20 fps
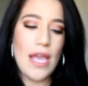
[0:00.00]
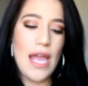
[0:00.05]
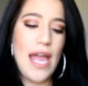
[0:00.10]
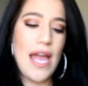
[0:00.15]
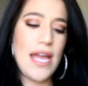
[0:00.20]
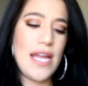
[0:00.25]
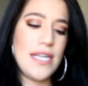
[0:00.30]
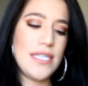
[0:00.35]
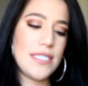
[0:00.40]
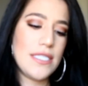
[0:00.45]

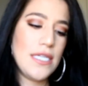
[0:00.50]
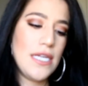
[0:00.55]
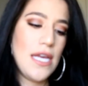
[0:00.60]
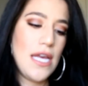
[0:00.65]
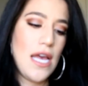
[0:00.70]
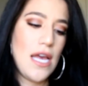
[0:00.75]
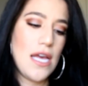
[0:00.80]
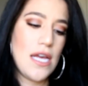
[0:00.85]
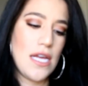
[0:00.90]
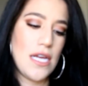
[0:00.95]
And
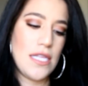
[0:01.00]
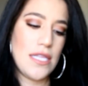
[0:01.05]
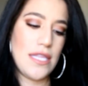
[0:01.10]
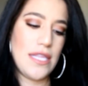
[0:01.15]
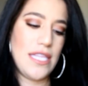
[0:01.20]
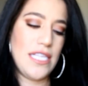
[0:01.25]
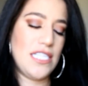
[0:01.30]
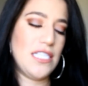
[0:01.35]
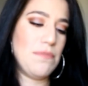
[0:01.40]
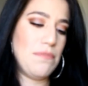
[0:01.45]

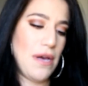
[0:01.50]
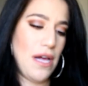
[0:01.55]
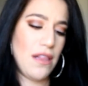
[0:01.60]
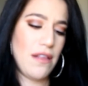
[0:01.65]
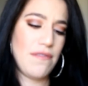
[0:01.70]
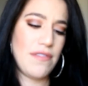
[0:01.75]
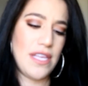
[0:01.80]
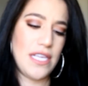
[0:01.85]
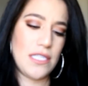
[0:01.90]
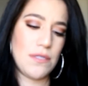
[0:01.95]
the
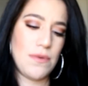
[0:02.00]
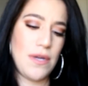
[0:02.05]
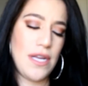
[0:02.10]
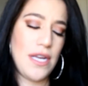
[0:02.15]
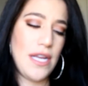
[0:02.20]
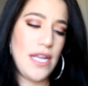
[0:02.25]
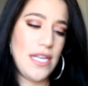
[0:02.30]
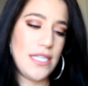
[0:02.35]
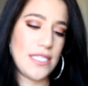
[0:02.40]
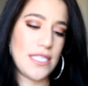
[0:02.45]
smell of this
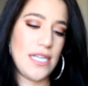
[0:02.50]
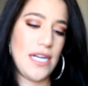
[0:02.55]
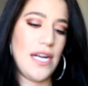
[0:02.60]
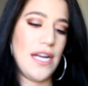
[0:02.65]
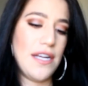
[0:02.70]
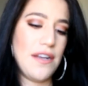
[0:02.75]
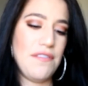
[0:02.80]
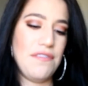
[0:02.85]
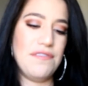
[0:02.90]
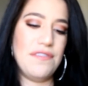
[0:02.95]
one is
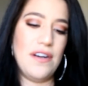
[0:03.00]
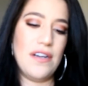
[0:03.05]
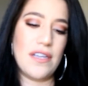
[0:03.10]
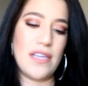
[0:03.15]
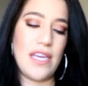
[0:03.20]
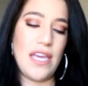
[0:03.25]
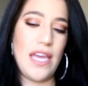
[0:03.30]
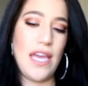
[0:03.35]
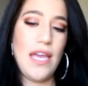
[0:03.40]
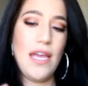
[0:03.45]
kind of
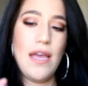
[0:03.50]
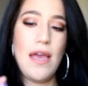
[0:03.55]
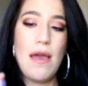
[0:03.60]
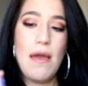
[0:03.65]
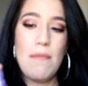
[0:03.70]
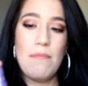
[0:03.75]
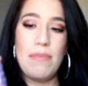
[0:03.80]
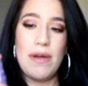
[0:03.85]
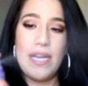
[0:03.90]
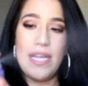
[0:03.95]
funky,
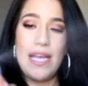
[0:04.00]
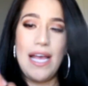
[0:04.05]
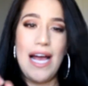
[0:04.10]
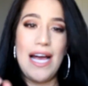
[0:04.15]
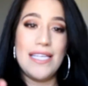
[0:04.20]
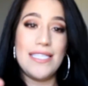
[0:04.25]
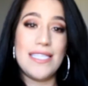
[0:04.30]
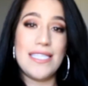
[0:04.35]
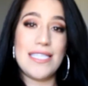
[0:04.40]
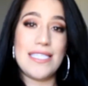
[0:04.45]
but it
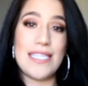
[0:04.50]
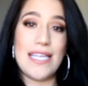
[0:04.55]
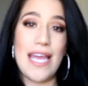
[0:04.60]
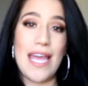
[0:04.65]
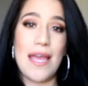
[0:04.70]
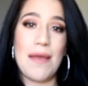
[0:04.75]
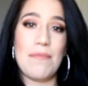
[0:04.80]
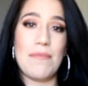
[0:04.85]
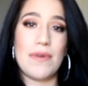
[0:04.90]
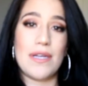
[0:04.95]
has the
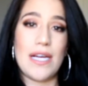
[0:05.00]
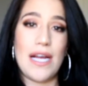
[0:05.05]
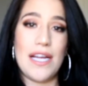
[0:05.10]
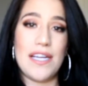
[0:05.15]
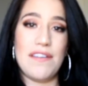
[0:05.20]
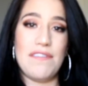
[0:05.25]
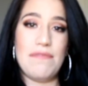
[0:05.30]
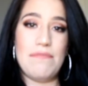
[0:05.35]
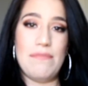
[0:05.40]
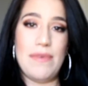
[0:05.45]
same
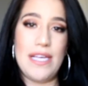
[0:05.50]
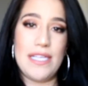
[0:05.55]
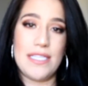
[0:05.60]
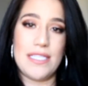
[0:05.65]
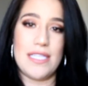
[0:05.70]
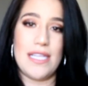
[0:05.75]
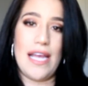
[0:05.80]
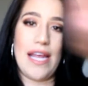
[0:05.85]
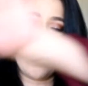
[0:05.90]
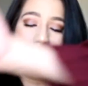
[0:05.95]
kind of
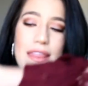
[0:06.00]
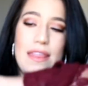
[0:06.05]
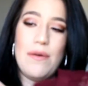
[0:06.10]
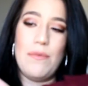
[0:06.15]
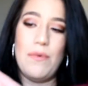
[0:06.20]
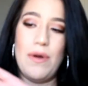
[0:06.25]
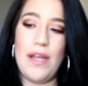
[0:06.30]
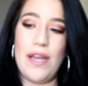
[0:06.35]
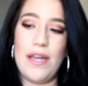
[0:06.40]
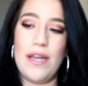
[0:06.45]
mist like the
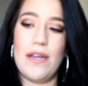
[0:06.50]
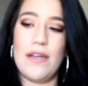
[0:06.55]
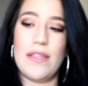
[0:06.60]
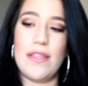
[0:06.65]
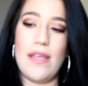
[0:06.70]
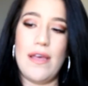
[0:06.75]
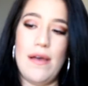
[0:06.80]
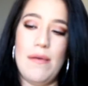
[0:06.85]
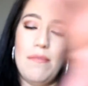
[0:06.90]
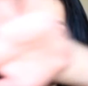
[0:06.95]

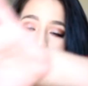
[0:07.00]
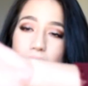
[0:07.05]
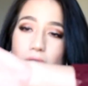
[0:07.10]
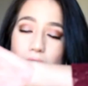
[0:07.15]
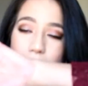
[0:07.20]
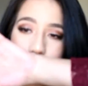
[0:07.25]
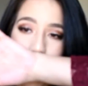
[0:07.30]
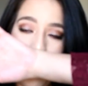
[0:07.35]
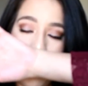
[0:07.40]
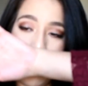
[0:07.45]

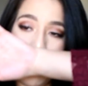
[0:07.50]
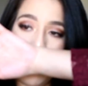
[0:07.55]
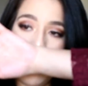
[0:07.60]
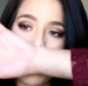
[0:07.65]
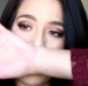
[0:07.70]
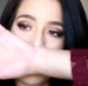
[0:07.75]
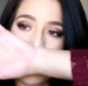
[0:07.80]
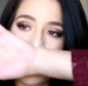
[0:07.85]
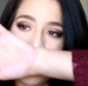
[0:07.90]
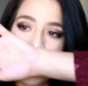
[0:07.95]
Milani one.
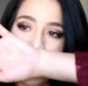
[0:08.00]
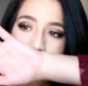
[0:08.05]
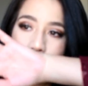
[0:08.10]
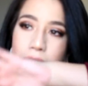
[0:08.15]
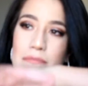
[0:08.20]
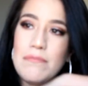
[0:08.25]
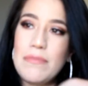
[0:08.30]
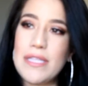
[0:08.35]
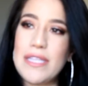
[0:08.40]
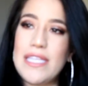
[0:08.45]

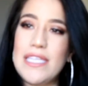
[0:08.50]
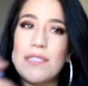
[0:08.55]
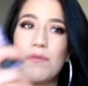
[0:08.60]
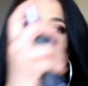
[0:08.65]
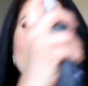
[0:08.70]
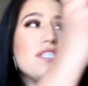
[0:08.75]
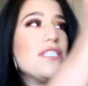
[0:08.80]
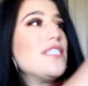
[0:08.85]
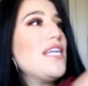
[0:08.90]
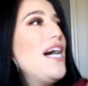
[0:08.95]
But this
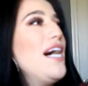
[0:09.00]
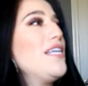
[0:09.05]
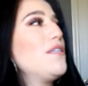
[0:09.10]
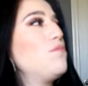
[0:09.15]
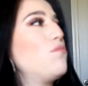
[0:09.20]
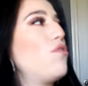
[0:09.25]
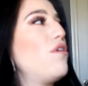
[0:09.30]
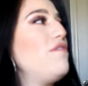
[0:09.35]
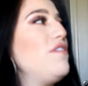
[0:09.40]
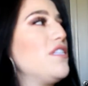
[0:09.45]
one just has
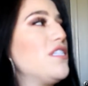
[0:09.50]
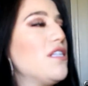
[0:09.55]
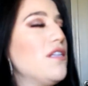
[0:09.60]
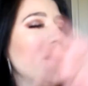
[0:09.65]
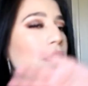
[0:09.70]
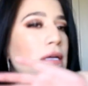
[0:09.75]
more of a